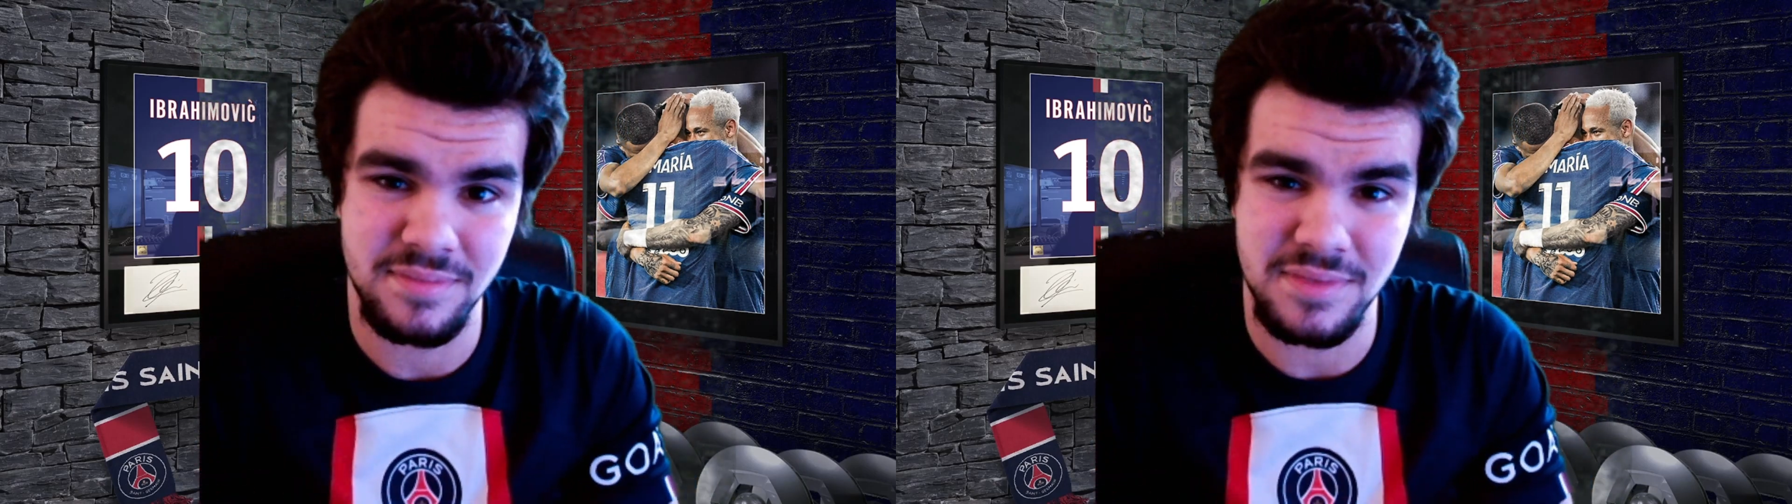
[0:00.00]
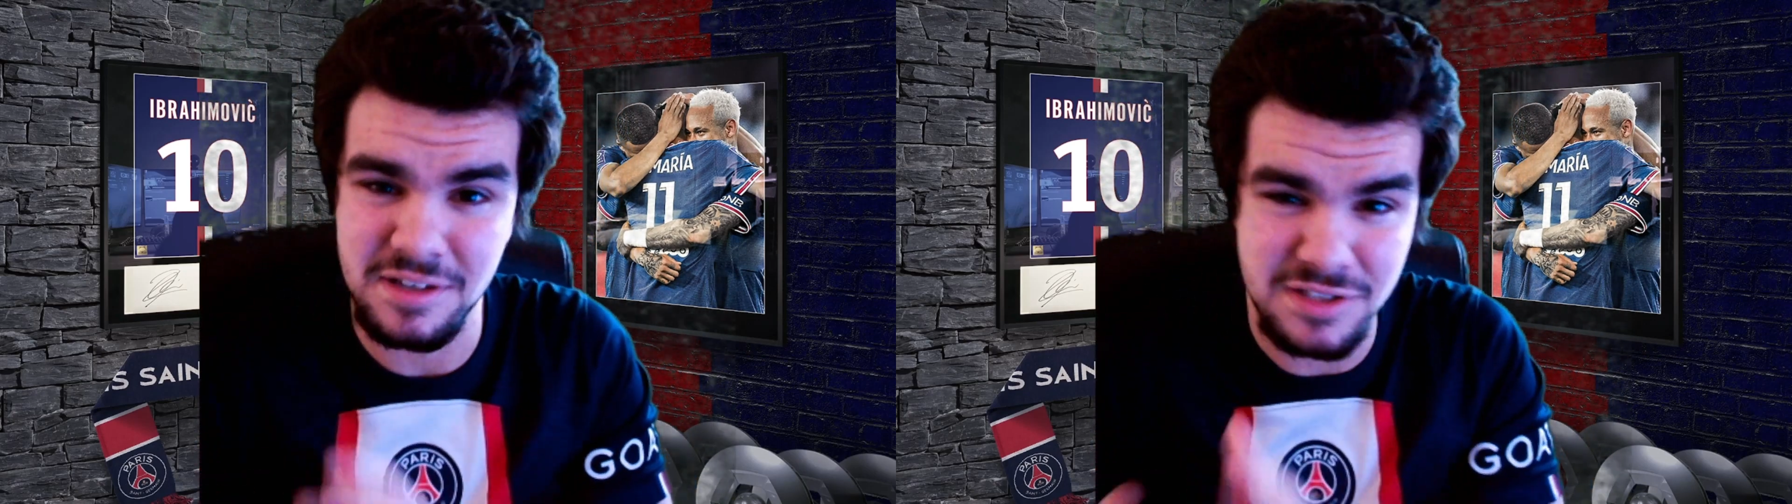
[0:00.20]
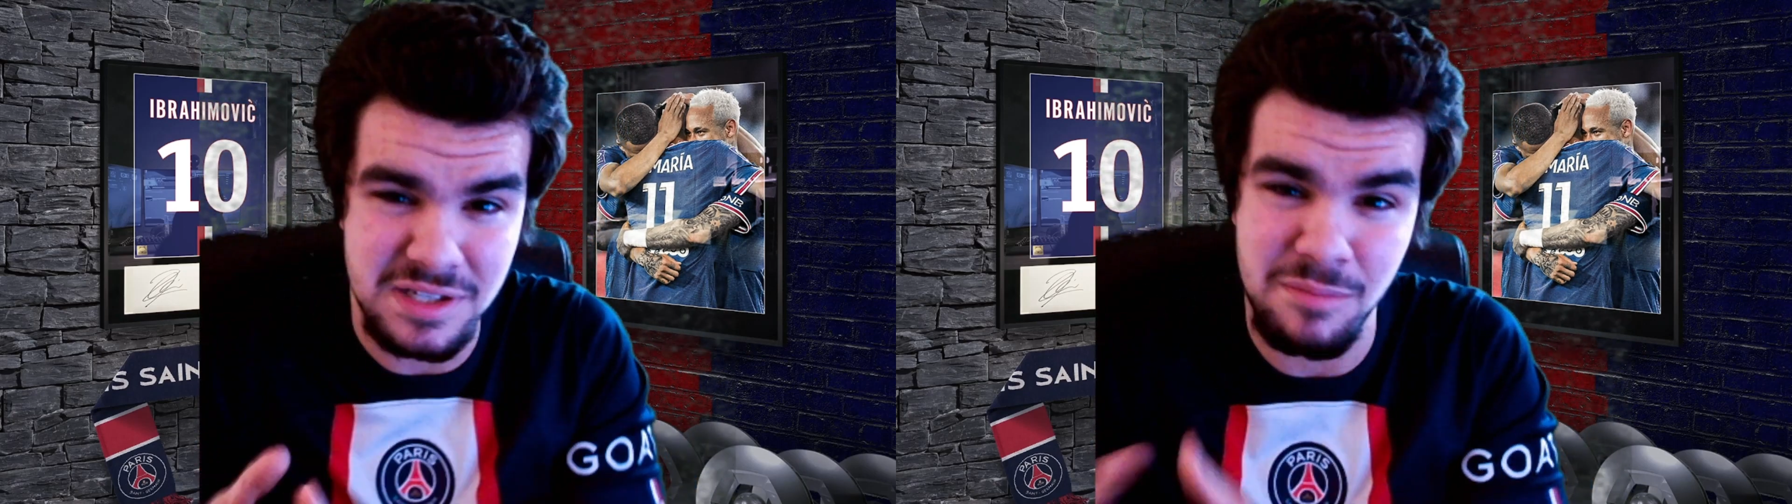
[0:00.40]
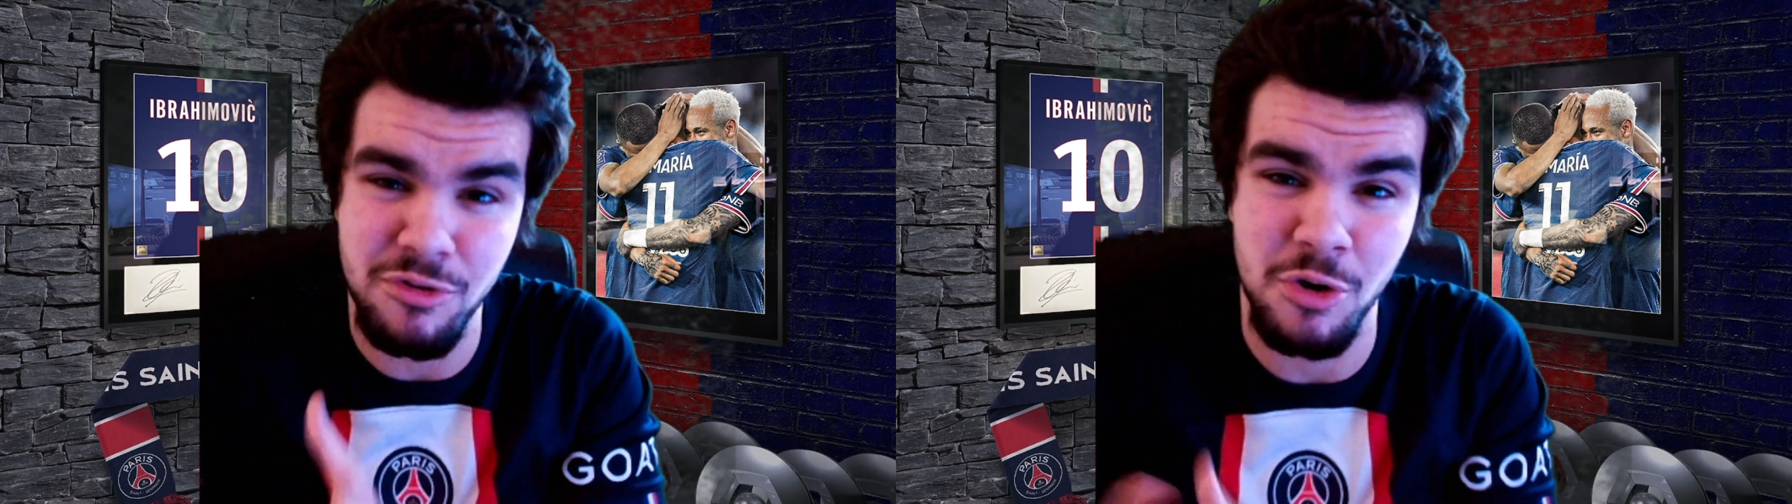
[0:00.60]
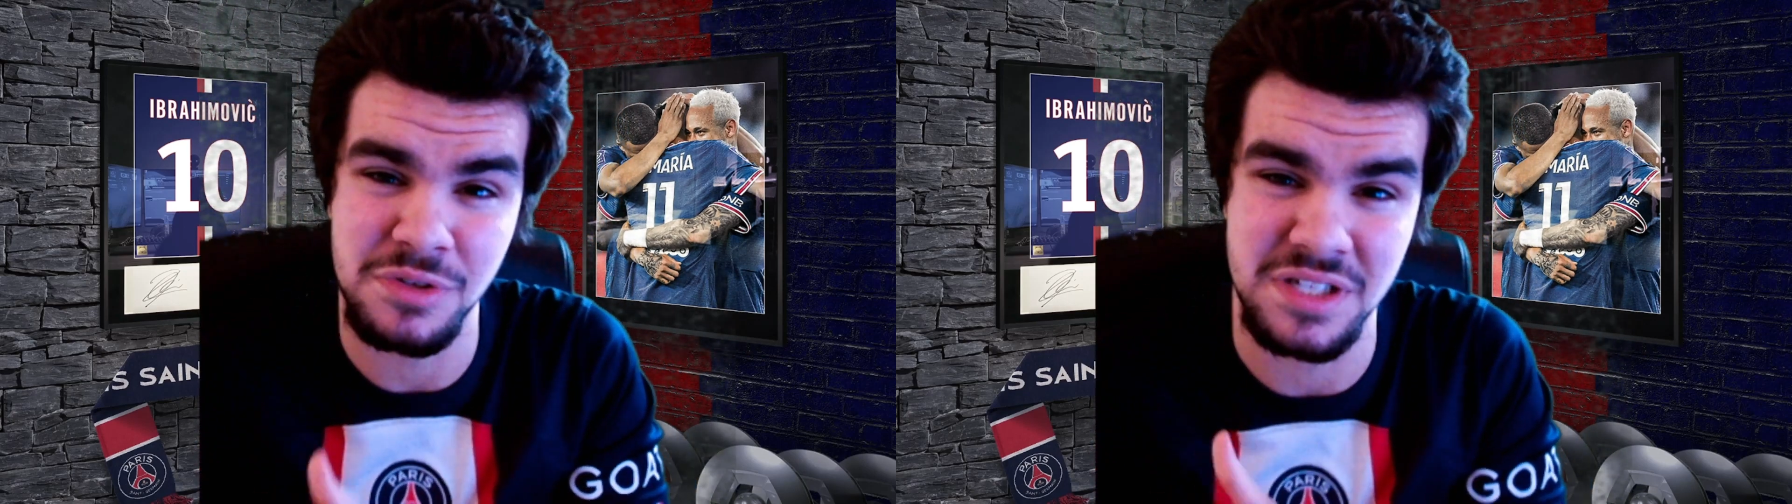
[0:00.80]
There's some
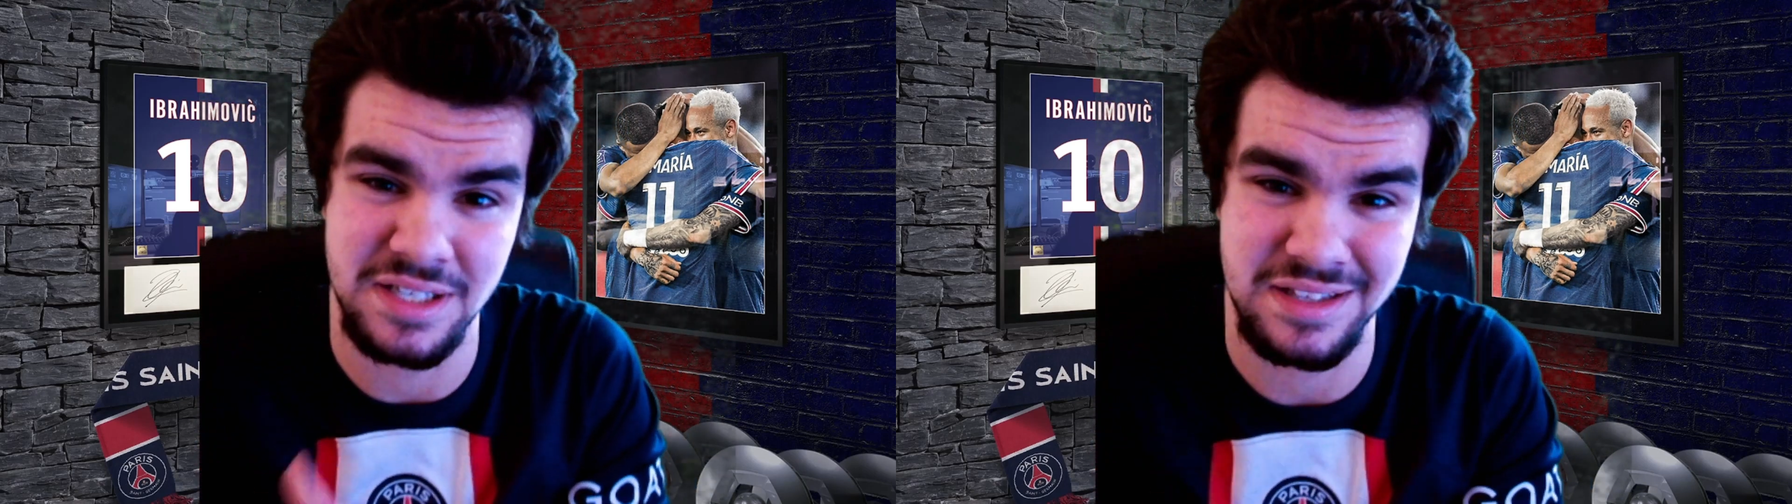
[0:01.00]
protein in